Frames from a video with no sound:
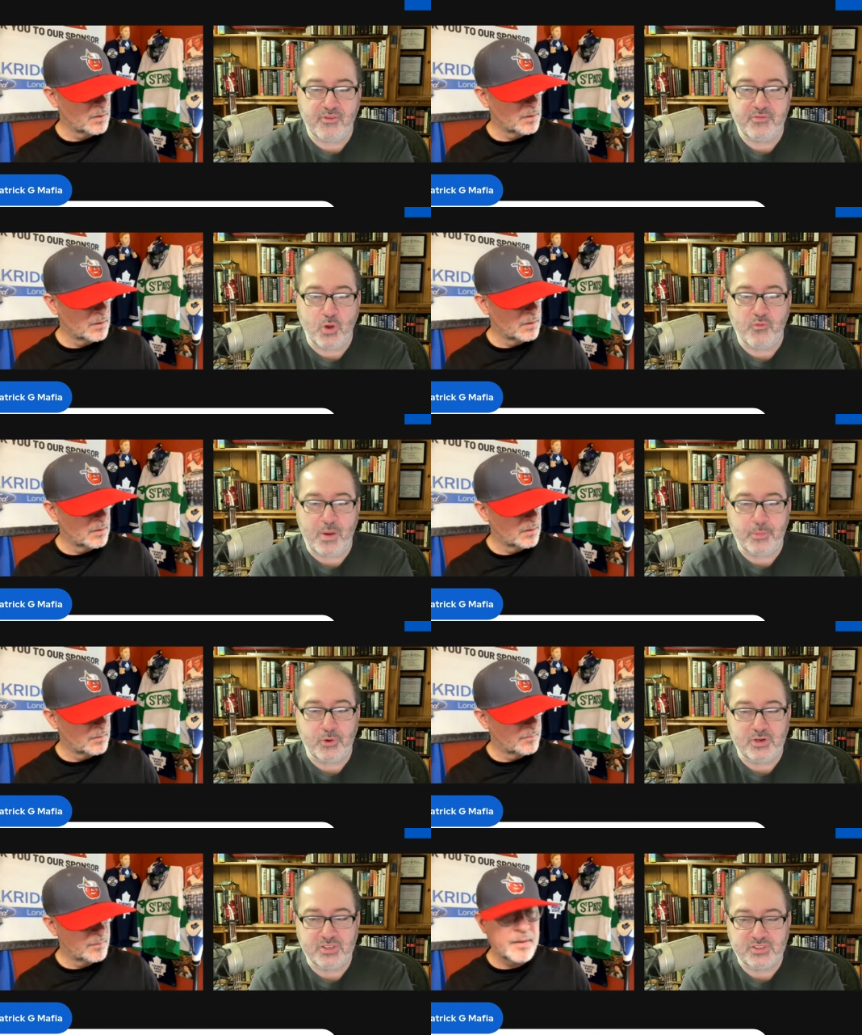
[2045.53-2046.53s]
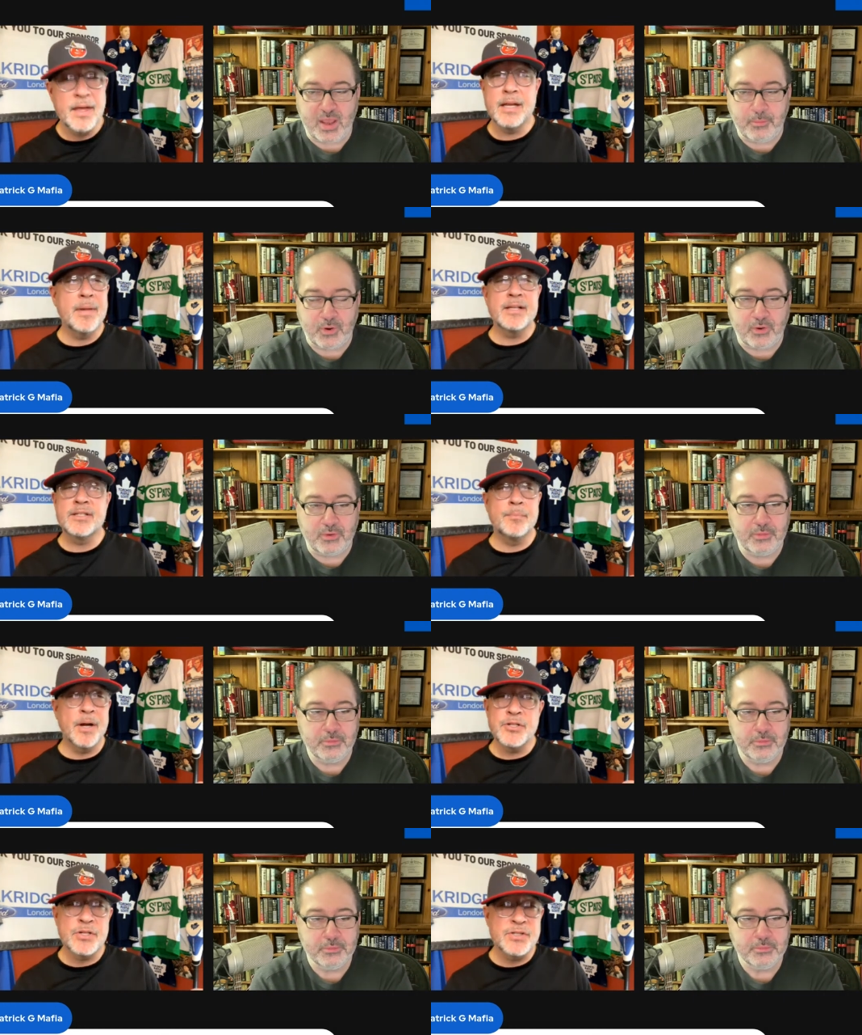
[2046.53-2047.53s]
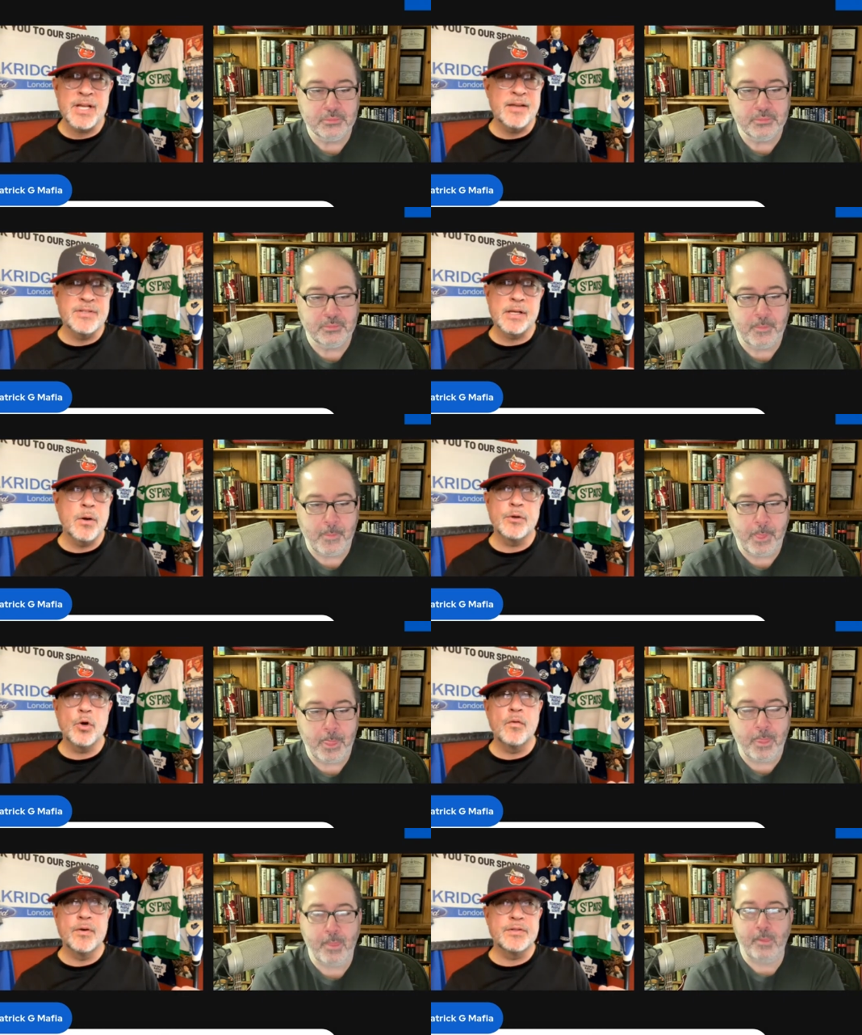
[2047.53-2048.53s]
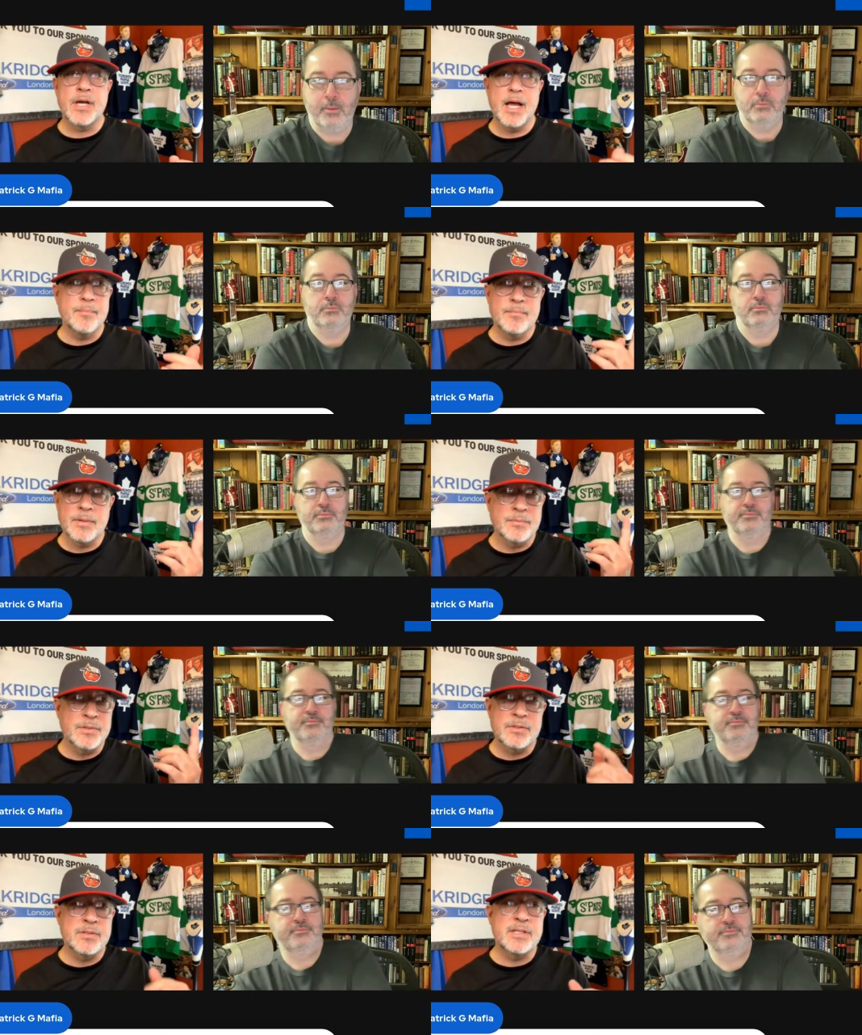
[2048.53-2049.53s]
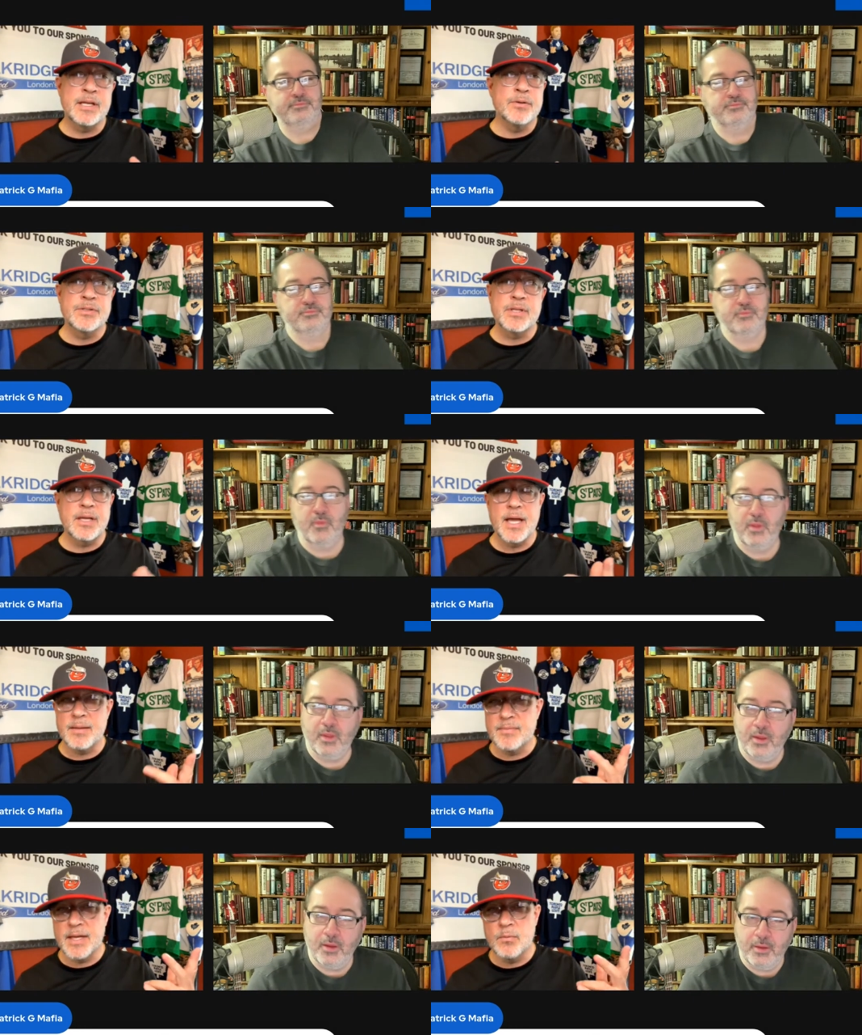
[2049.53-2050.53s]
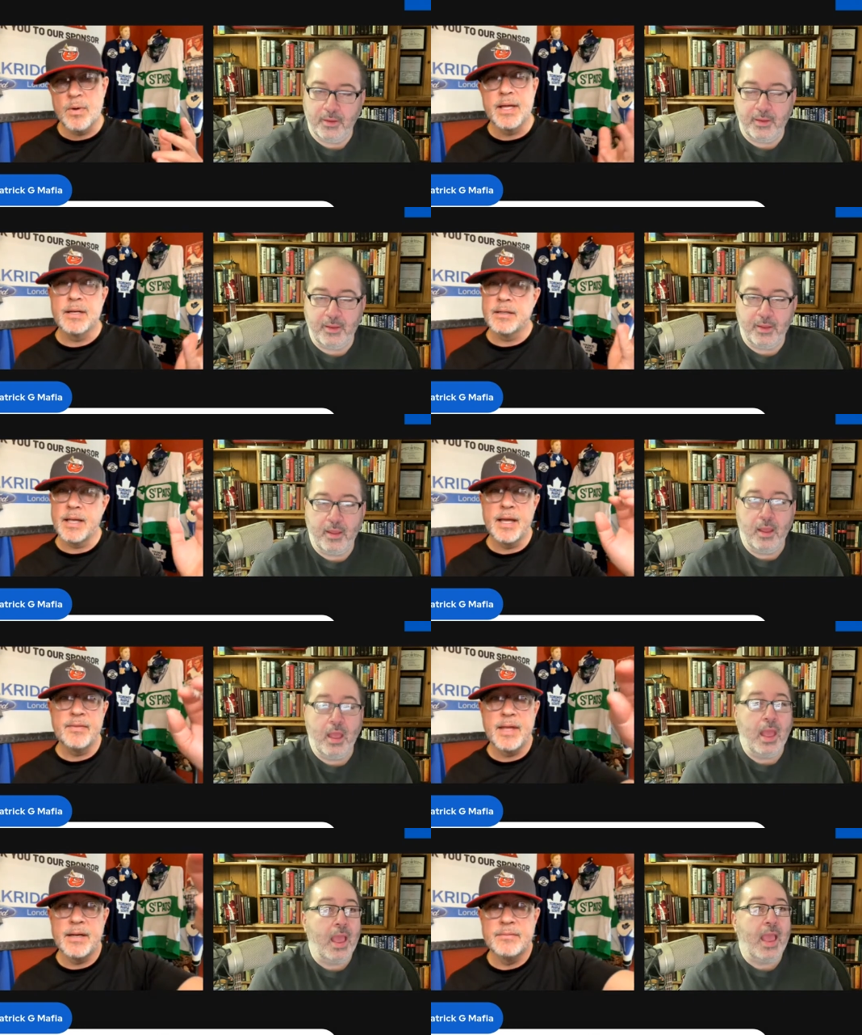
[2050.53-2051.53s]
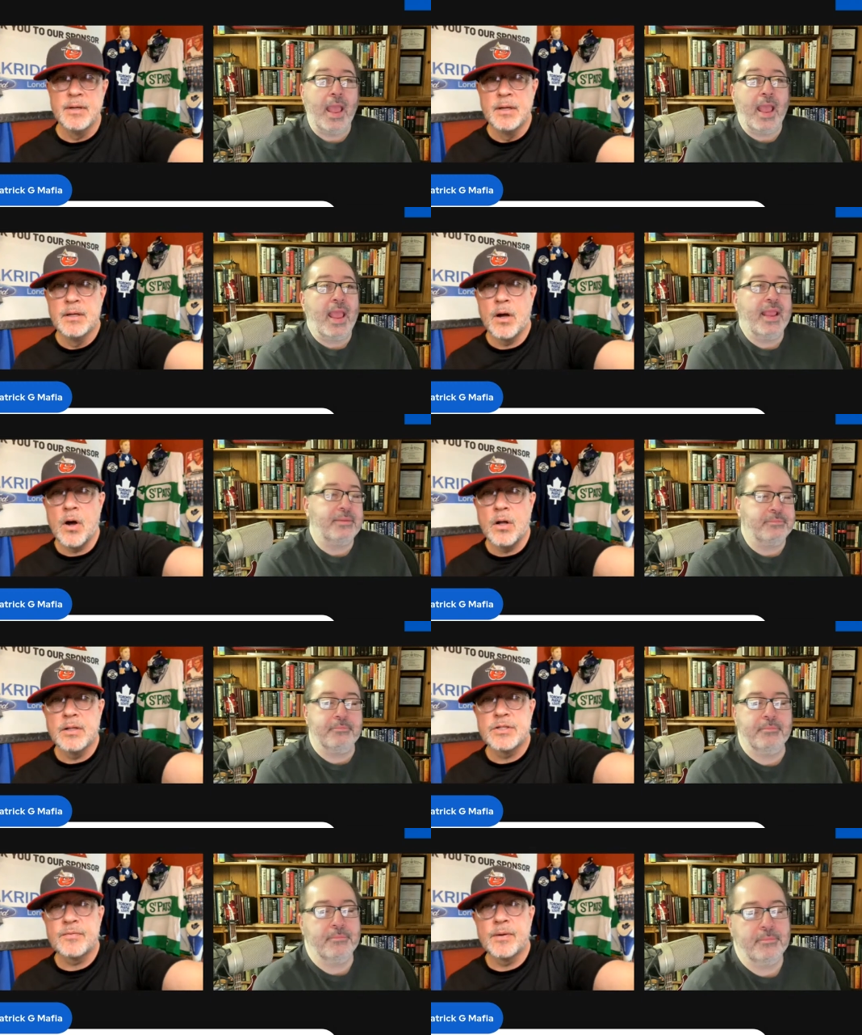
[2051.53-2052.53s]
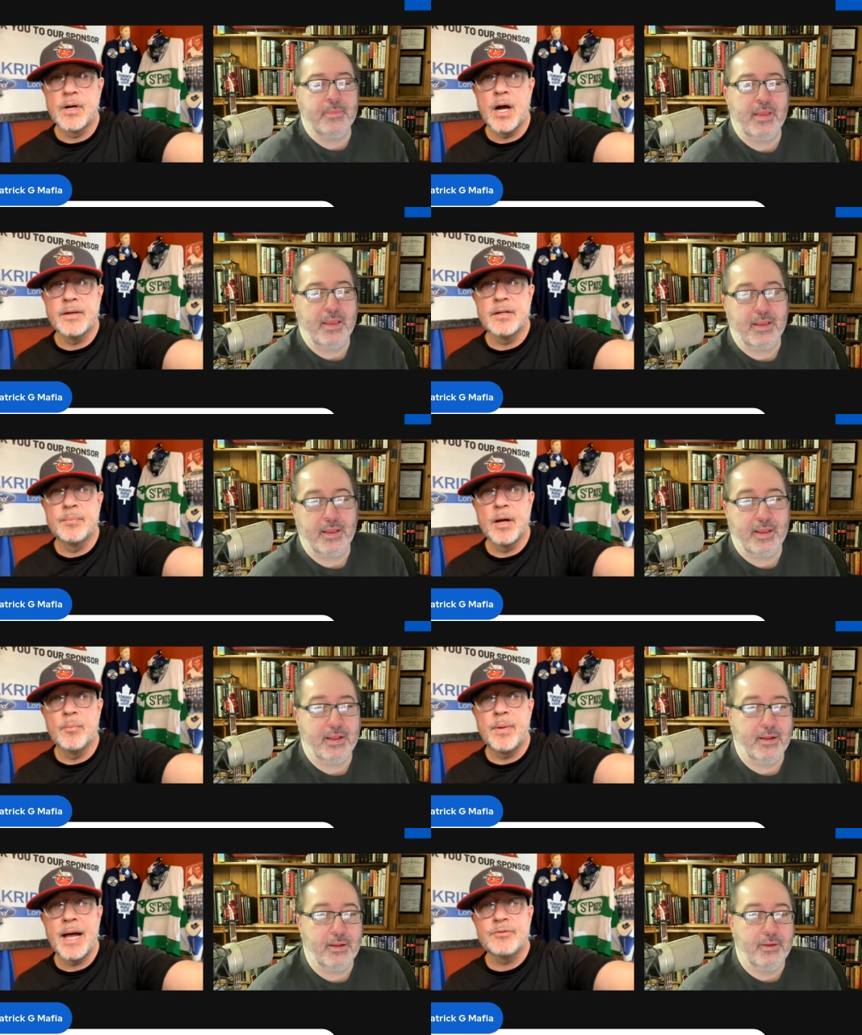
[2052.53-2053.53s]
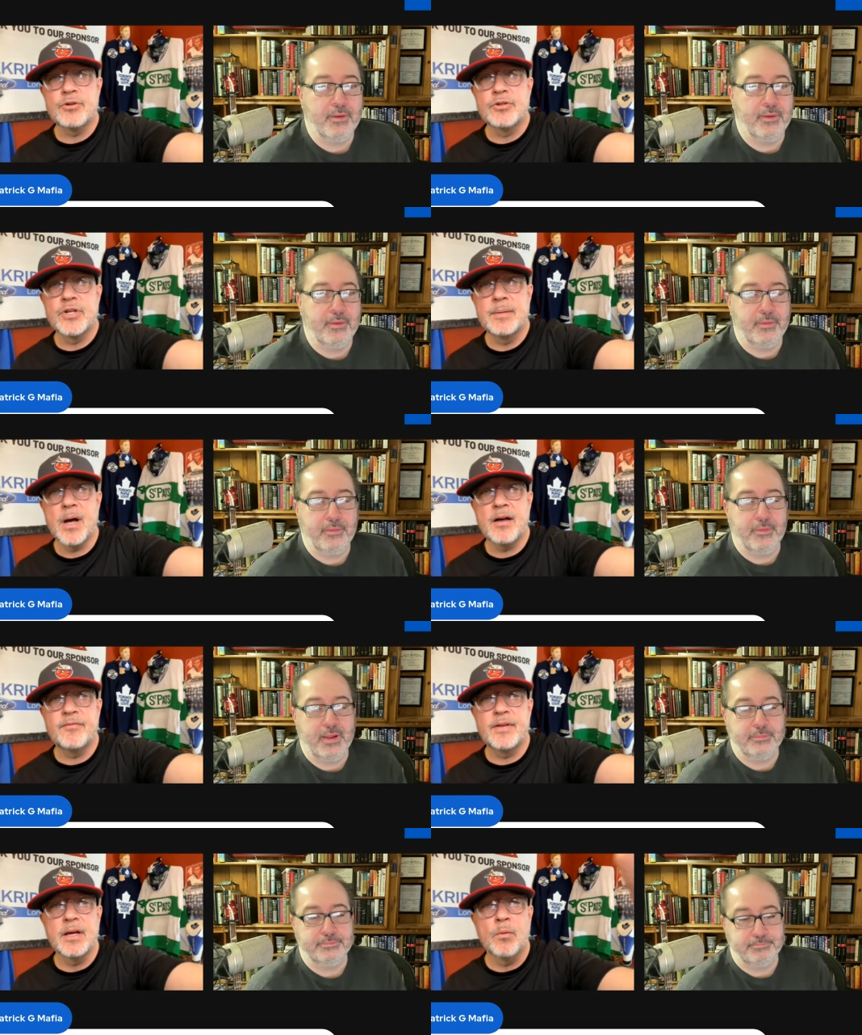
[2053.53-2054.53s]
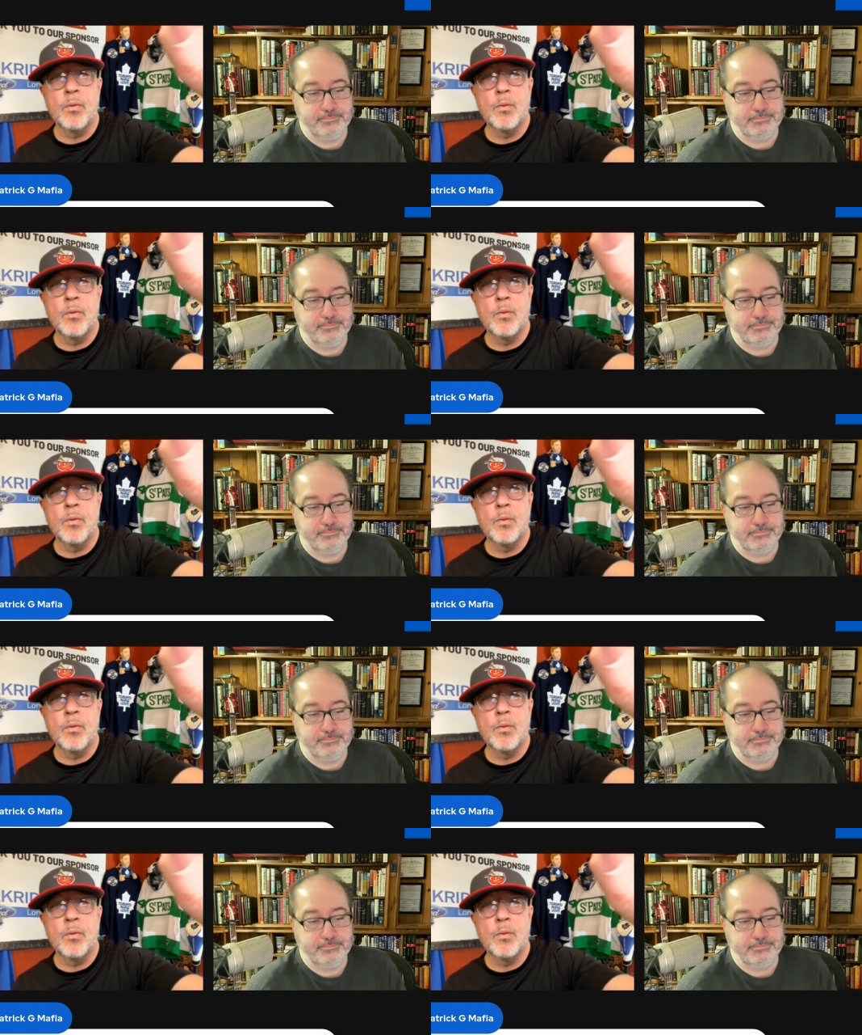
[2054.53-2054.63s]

Speaker 1: of November and December." And then he
Speaker 2: makes a bunch of saves. They go into overtime, steals the game. They win, and then all it, is forgotten about. Patrick G. Mafia